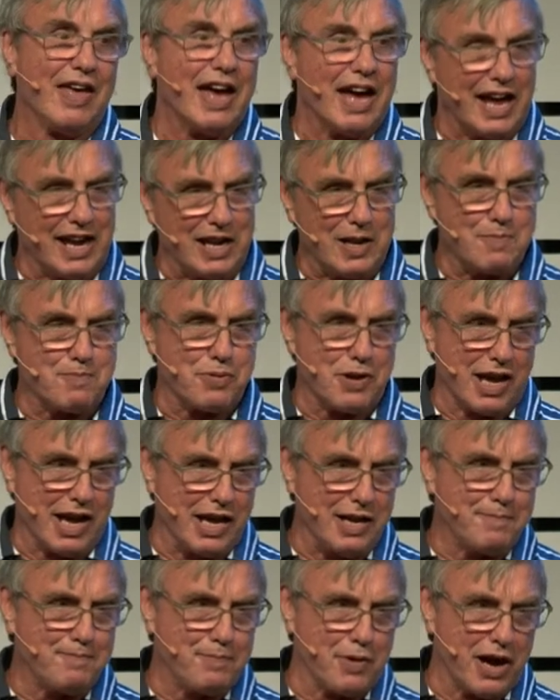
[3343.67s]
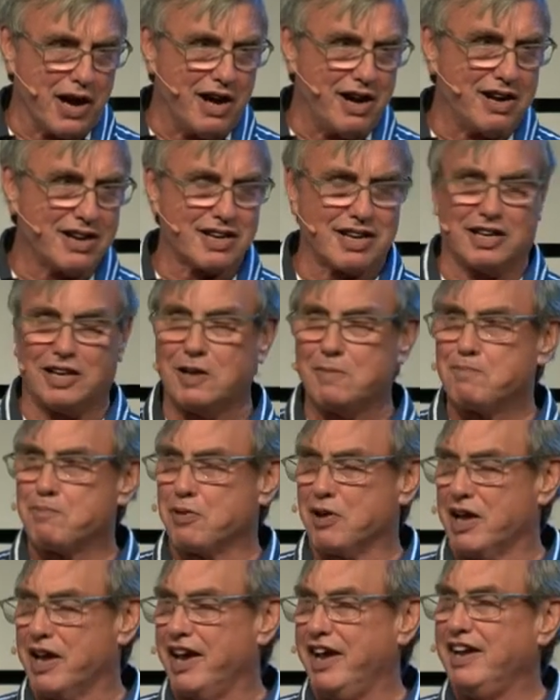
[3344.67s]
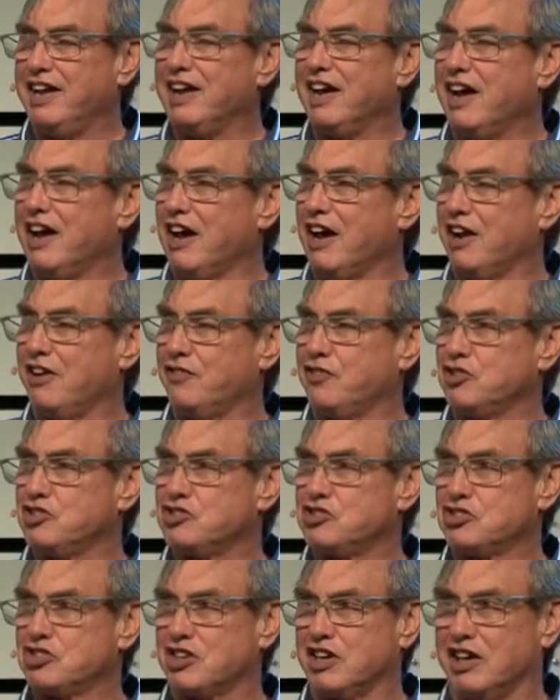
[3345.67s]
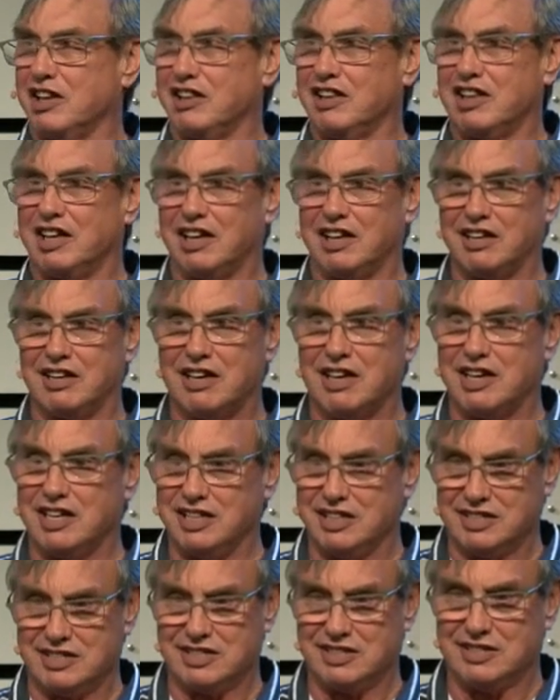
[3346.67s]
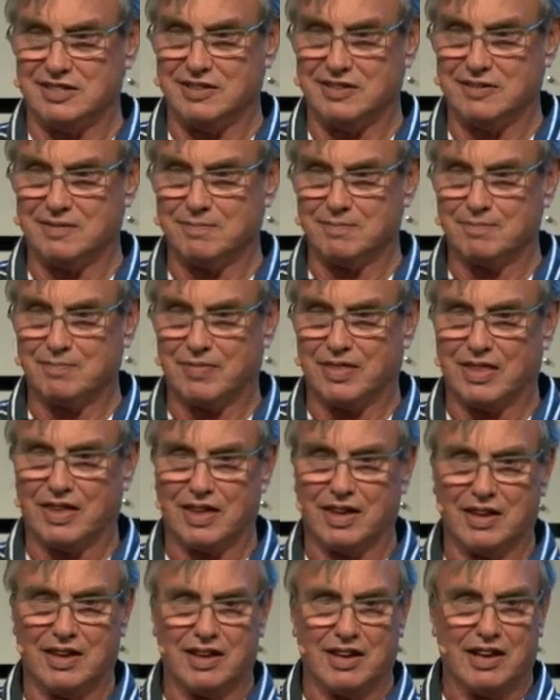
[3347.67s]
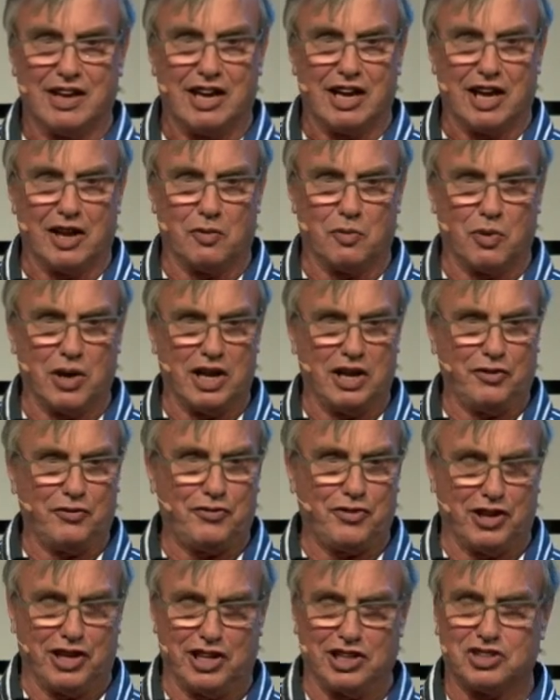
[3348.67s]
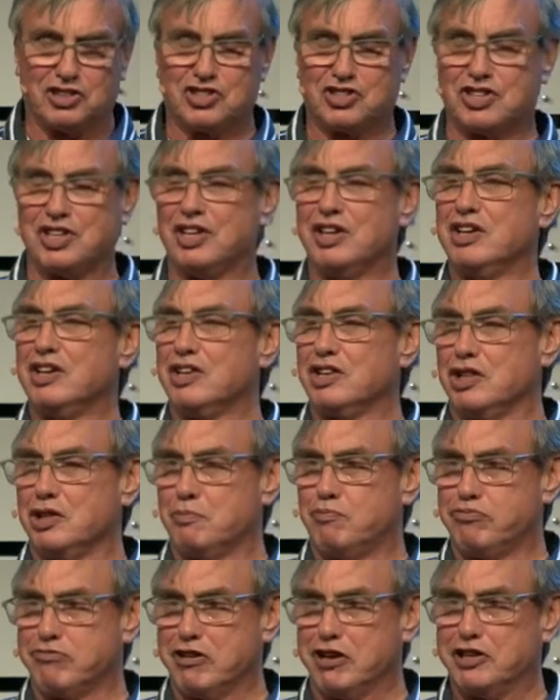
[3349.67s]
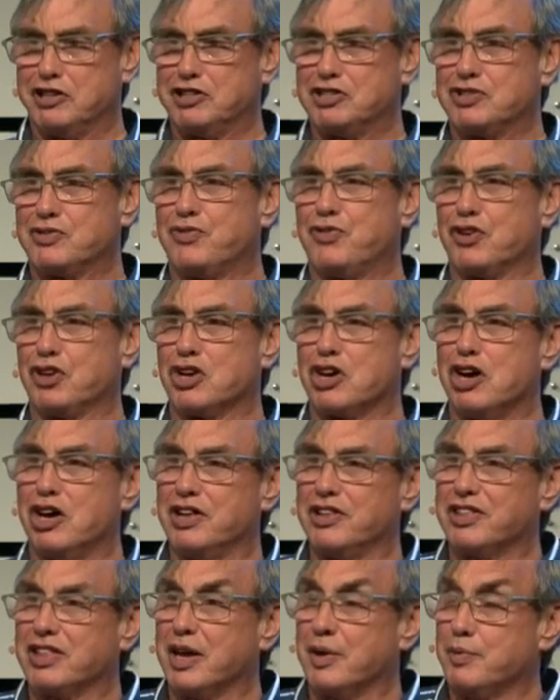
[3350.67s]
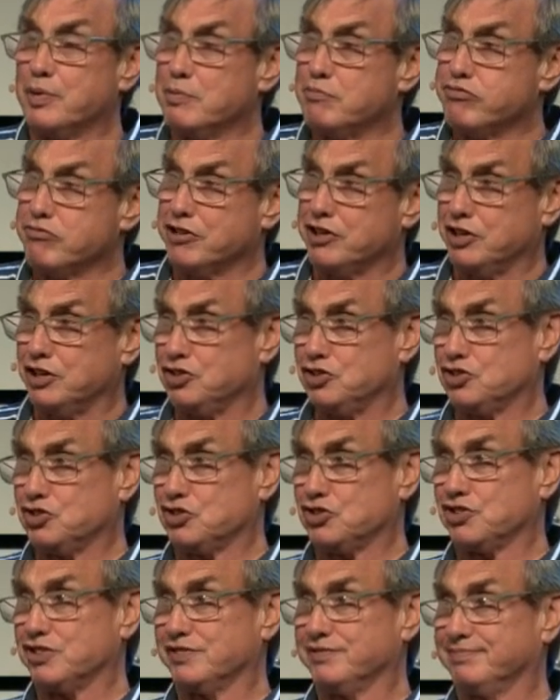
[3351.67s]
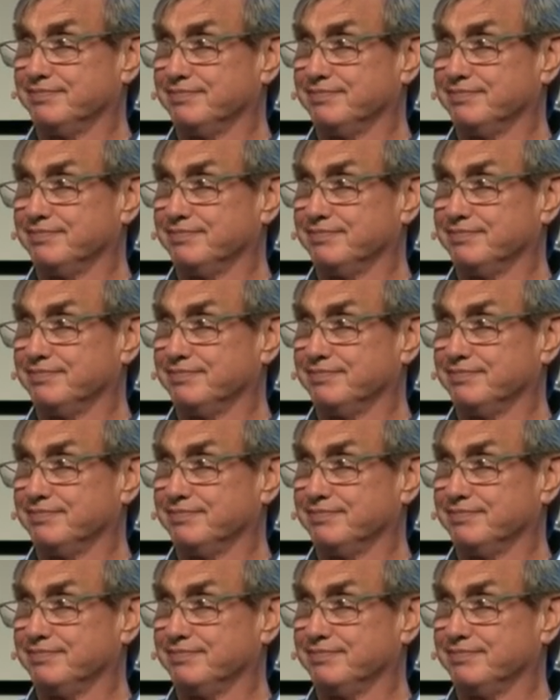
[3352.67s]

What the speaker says: And he played Bach, and he played out of his skin that night. And when he finished, the Brits forgot they were British.